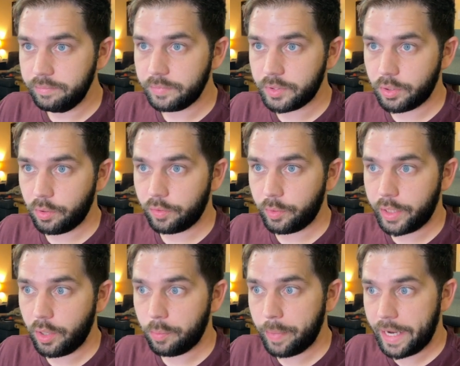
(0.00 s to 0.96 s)
So if we
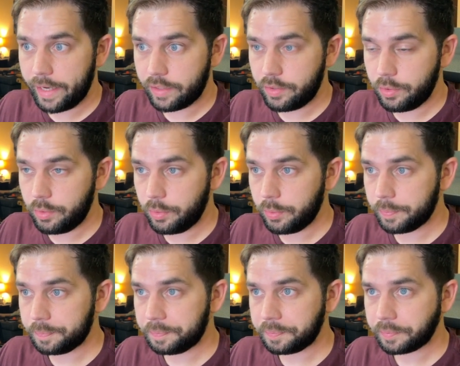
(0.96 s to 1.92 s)
go back to
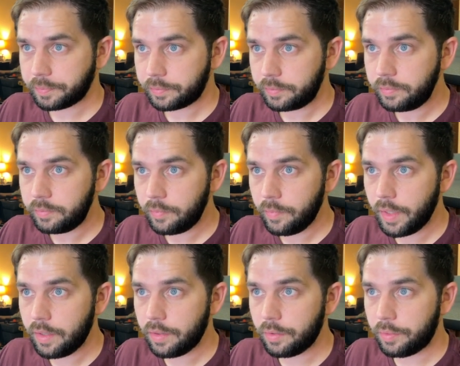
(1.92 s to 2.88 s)

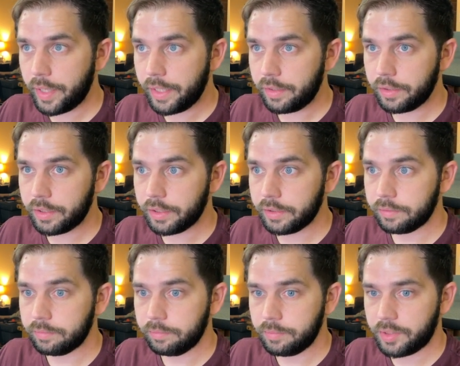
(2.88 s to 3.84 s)
the regular
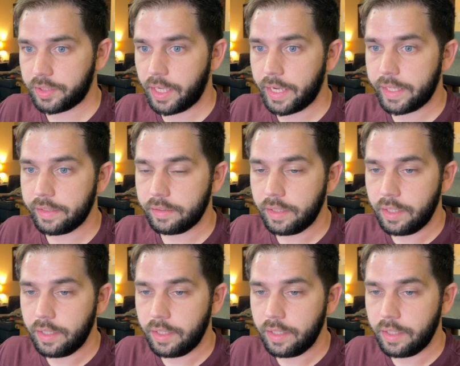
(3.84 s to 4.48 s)
site,